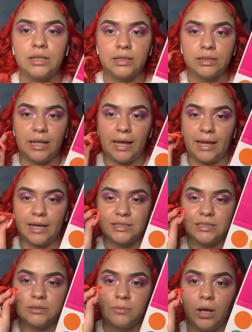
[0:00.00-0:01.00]
like a
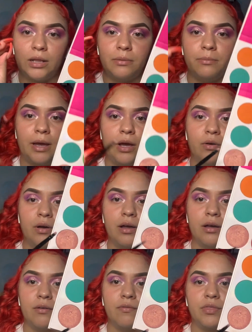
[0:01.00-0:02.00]
small amount
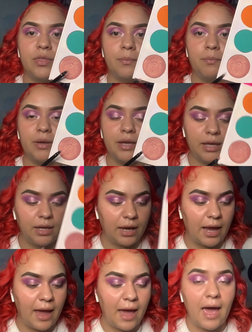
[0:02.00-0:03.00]
of the pink
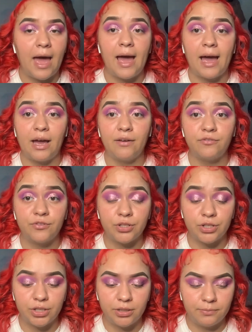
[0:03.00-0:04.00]

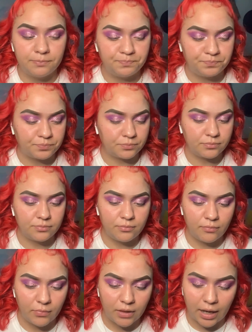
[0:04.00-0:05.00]
after
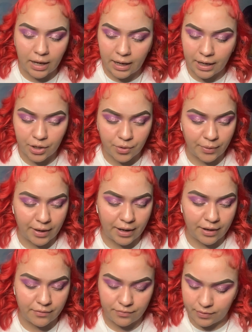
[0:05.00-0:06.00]
I grab